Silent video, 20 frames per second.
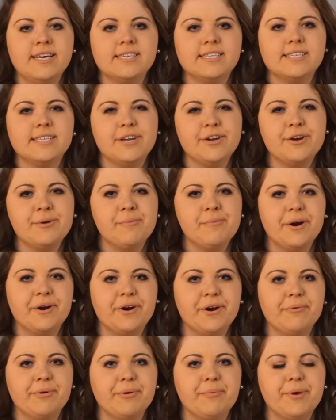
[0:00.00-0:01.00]
Senator
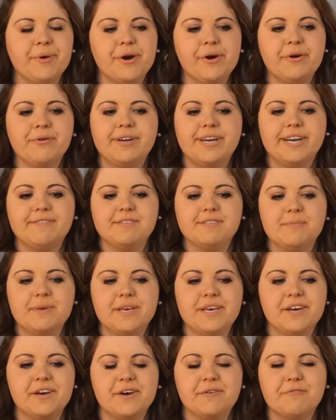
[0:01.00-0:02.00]
Marco Rubio gives
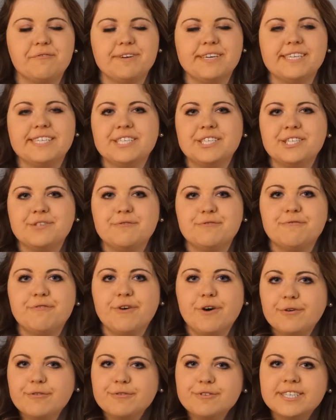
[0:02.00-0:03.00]
me a reason to
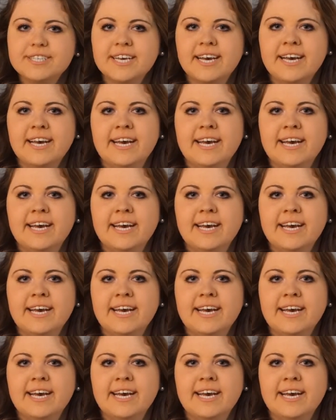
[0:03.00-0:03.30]
vote